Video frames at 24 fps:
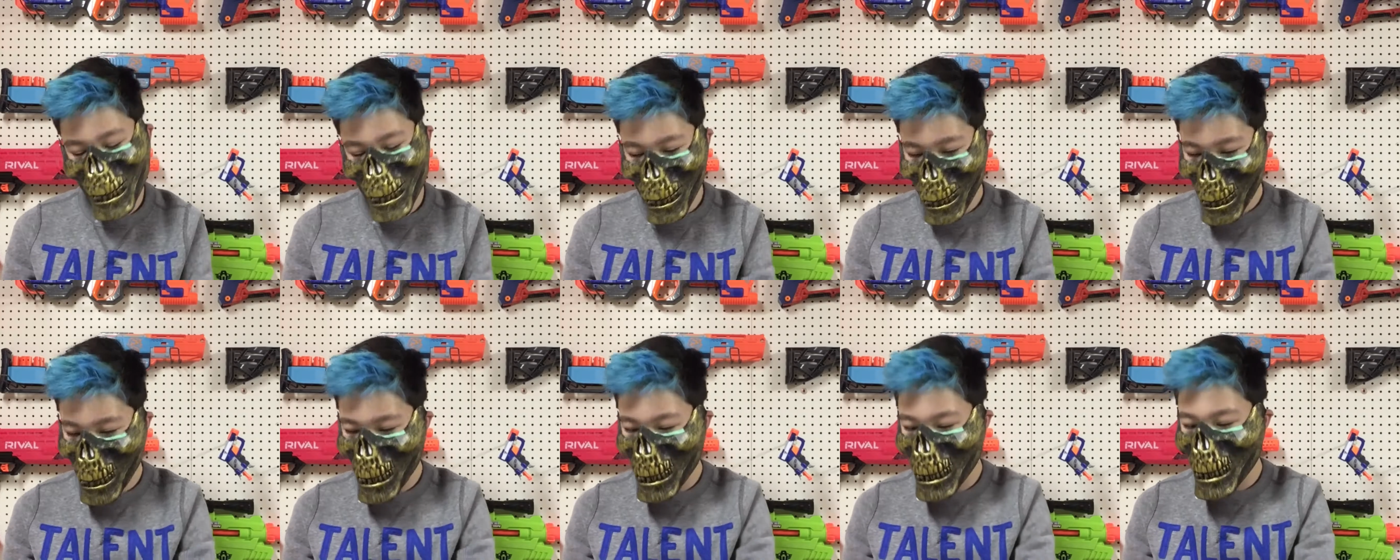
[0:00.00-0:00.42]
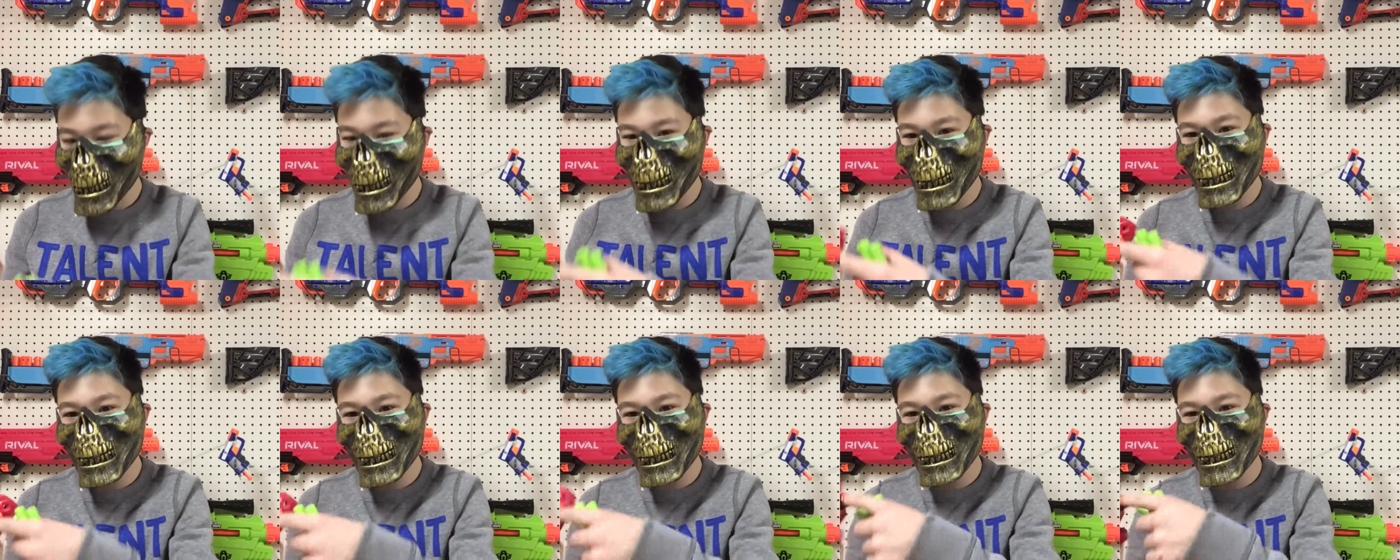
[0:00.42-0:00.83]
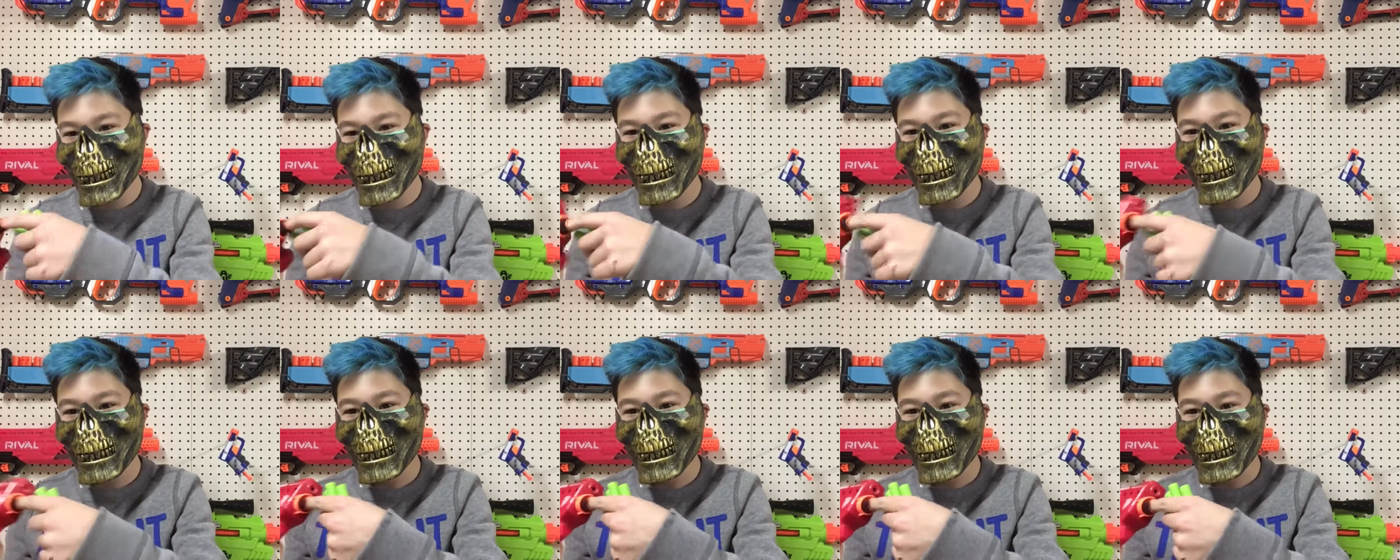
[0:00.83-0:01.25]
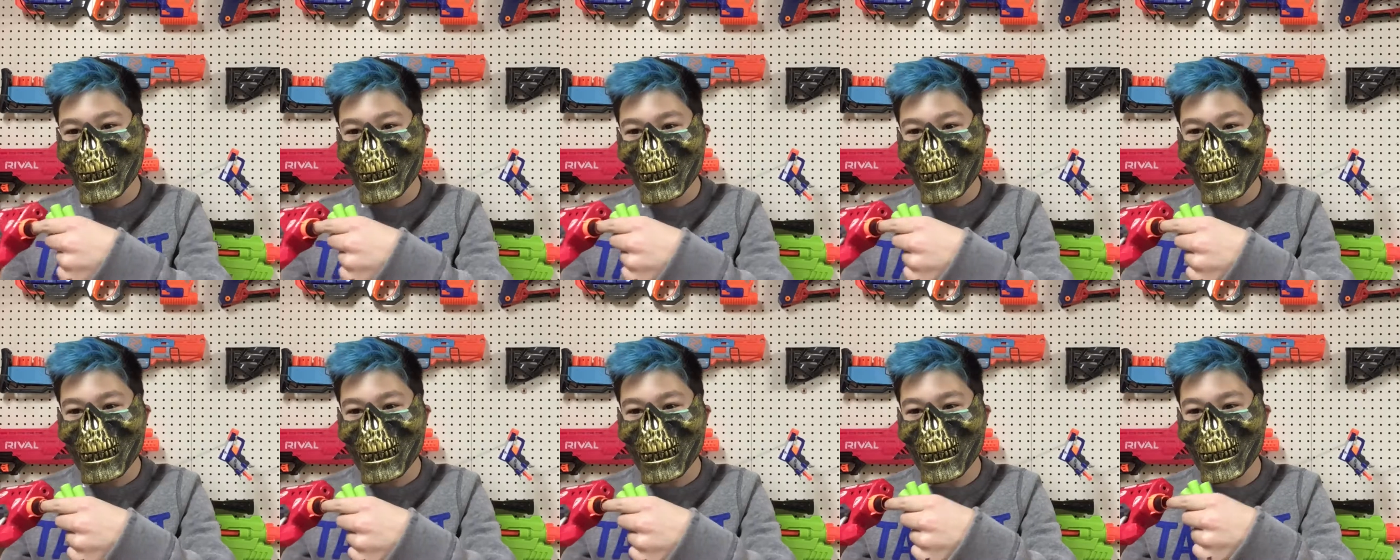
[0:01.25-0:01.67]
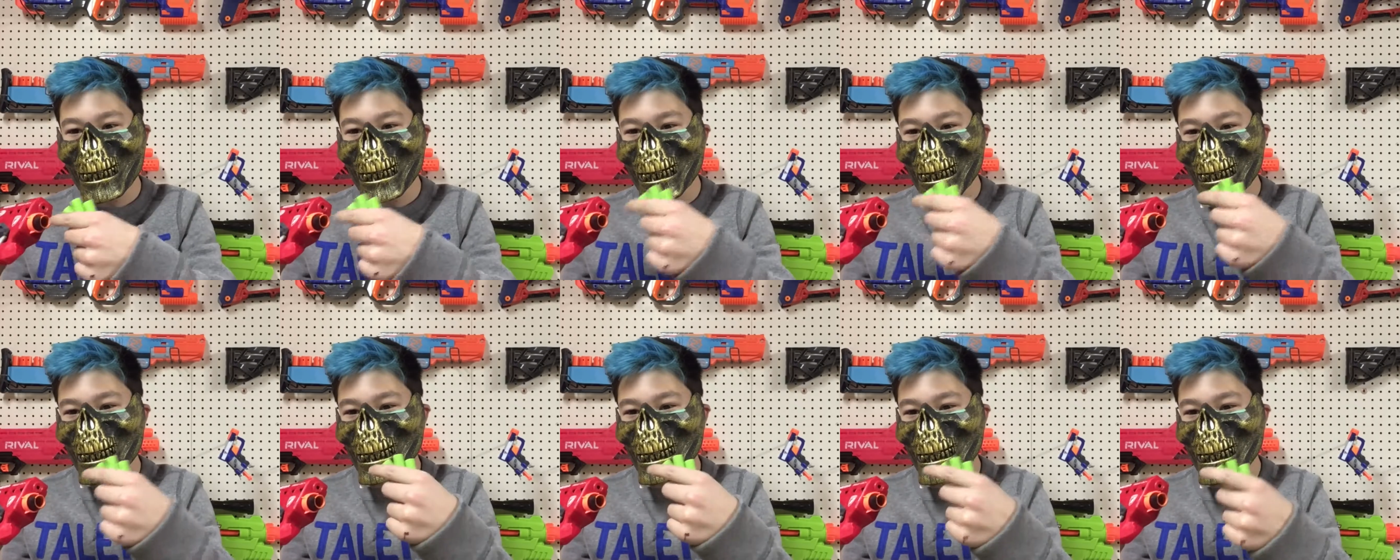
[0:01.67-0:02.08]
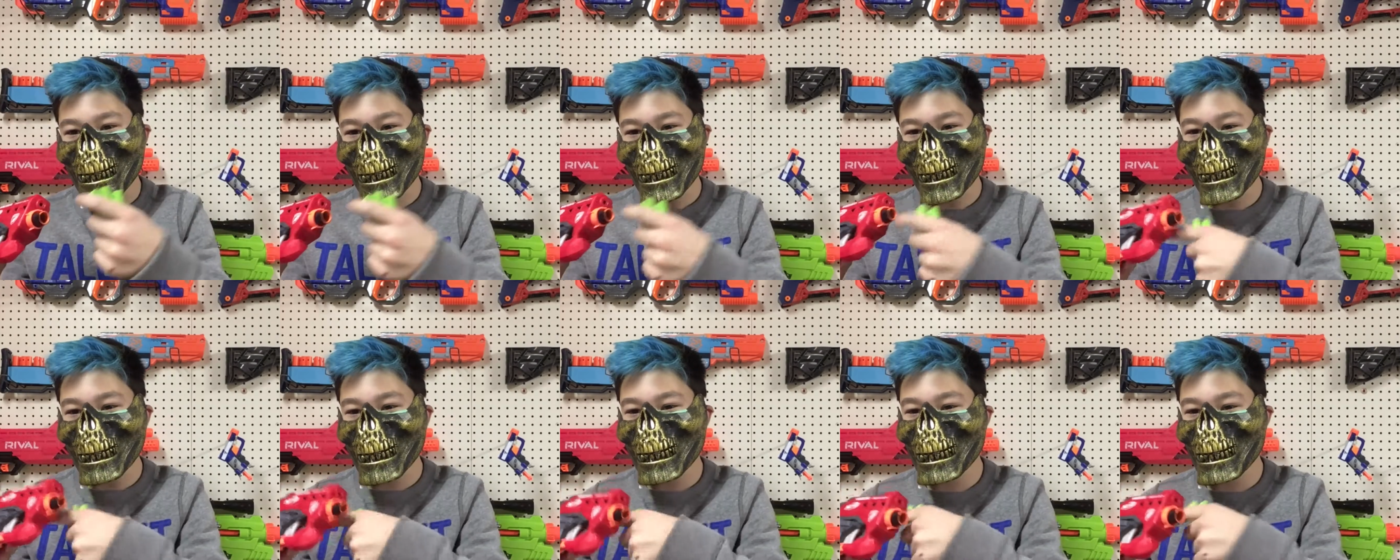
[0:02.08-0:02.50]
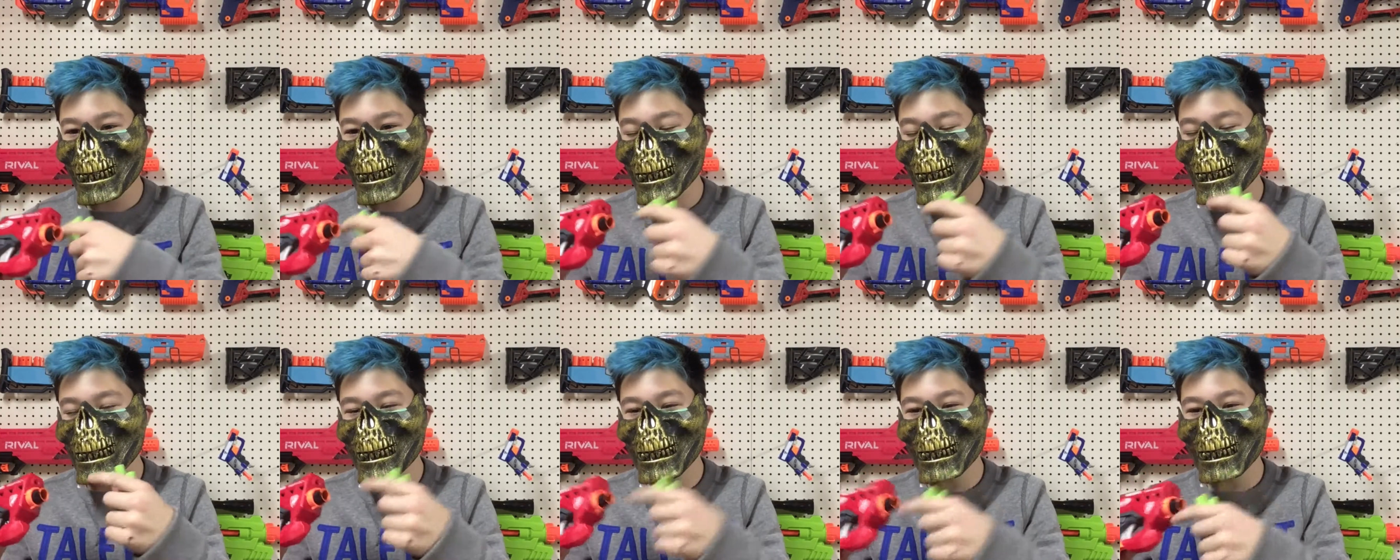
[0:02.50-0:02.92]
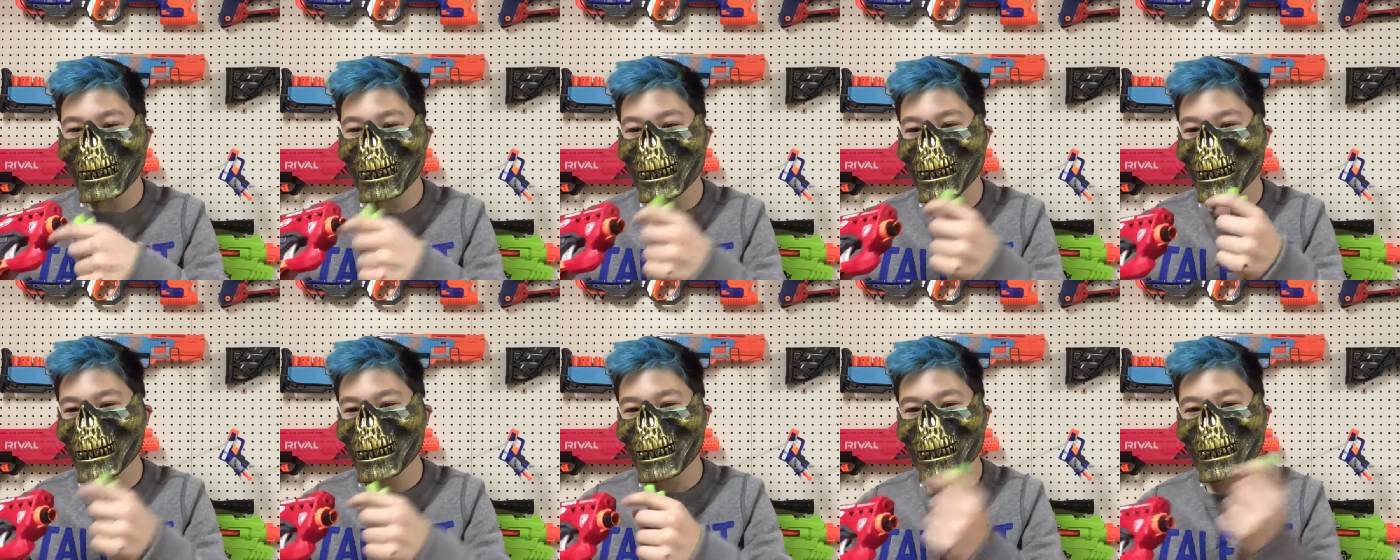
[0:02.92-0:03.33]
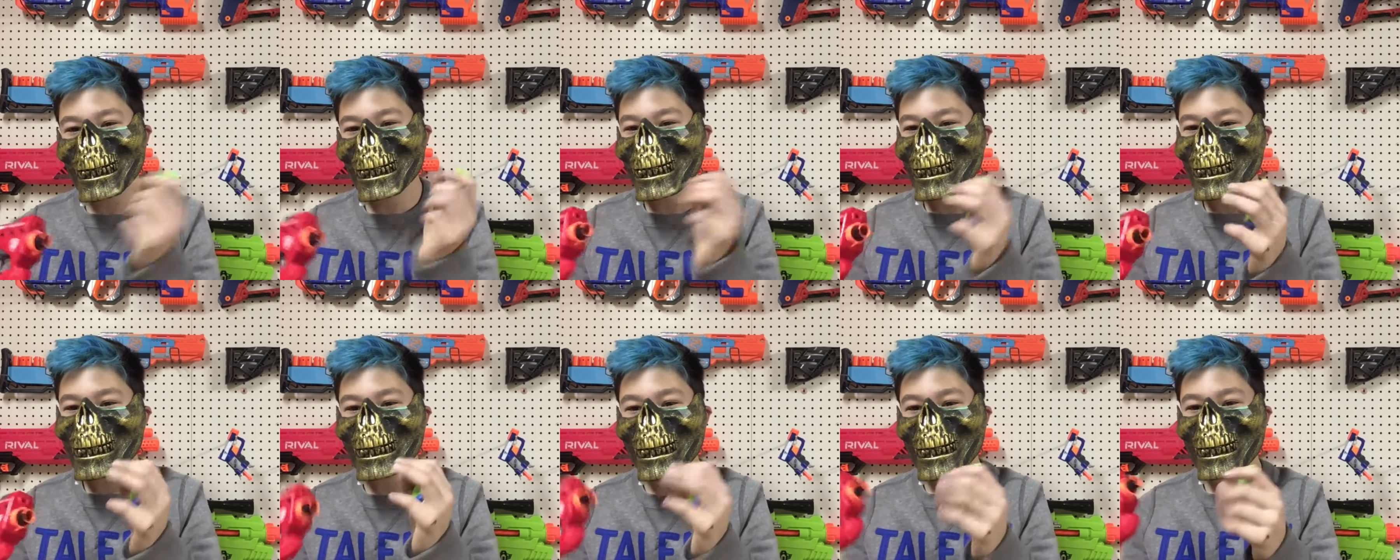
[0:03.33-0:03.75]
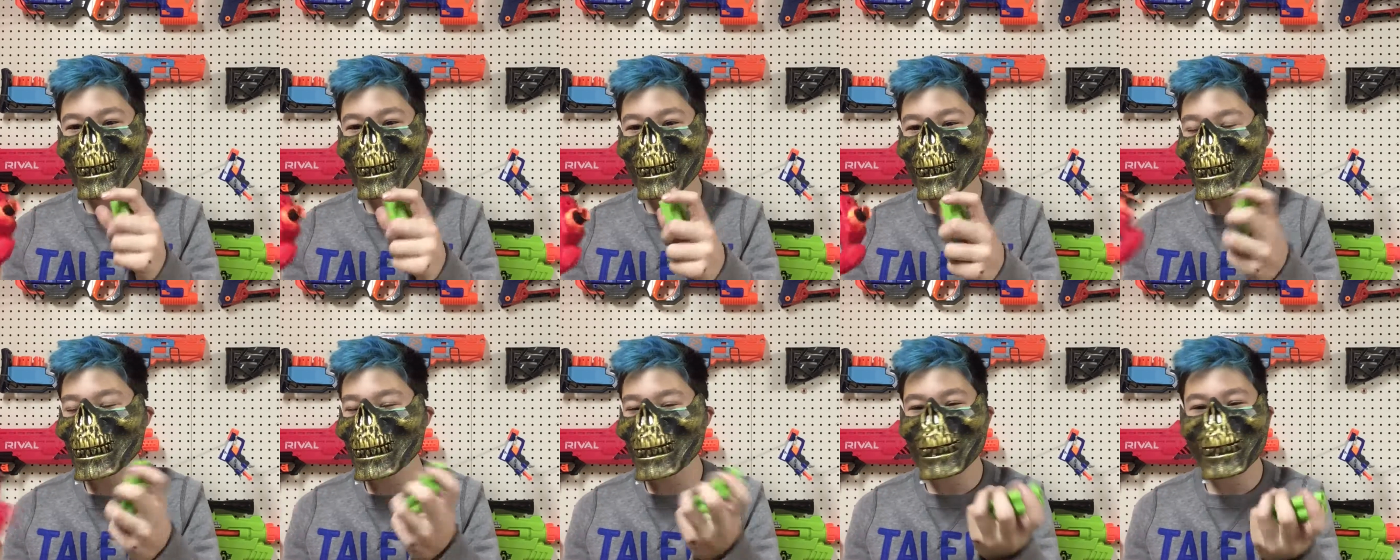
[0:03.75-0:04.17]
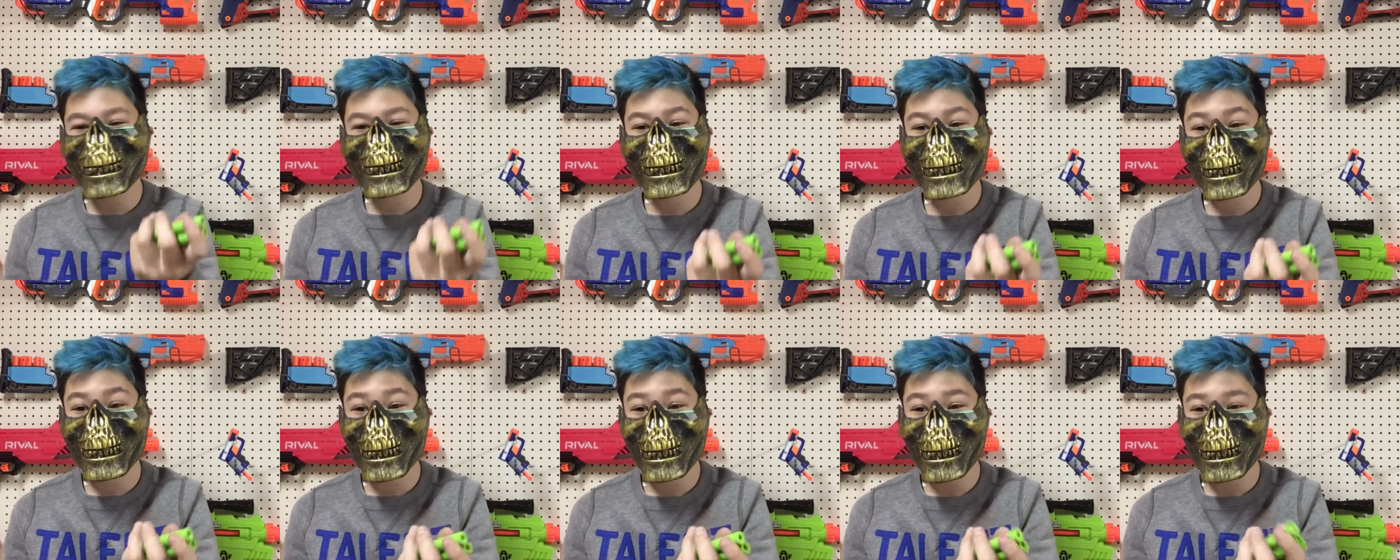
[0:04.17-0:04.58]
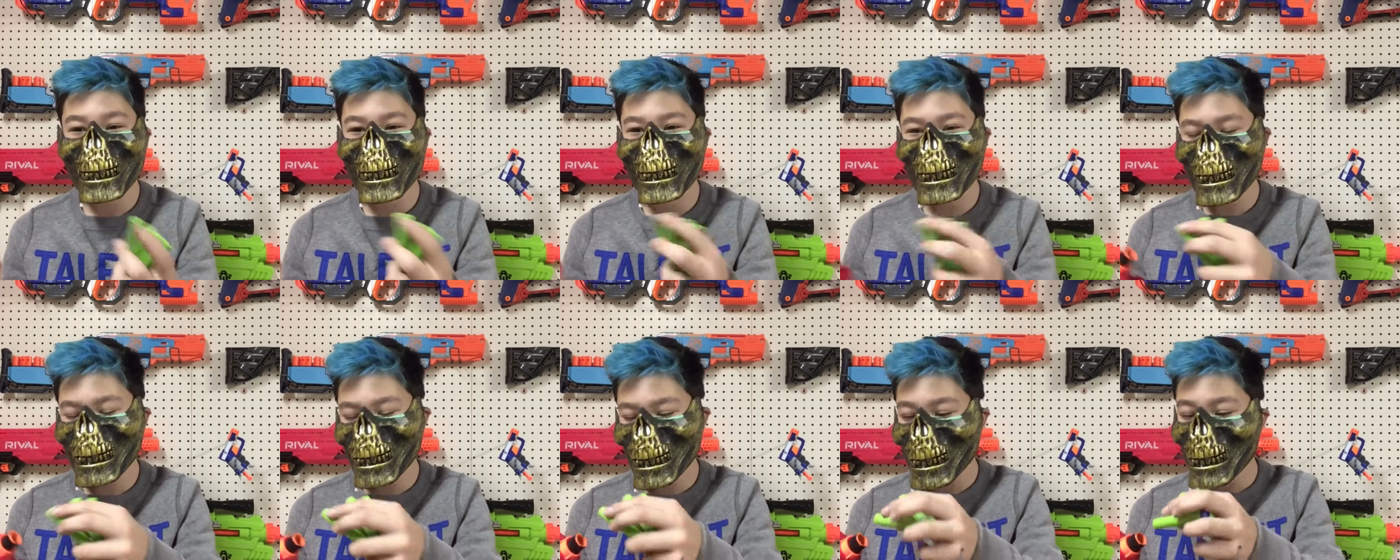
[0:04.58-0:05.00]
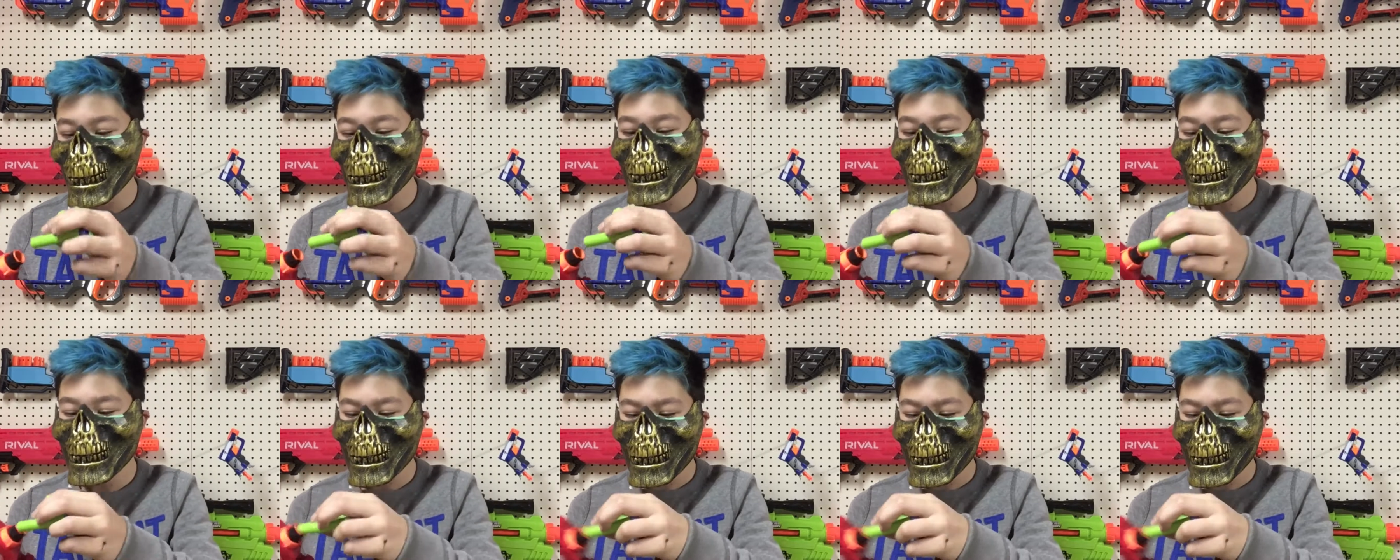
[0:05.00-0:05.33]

to probably put some like electrical tape in there or something, maybe some Teflon tape,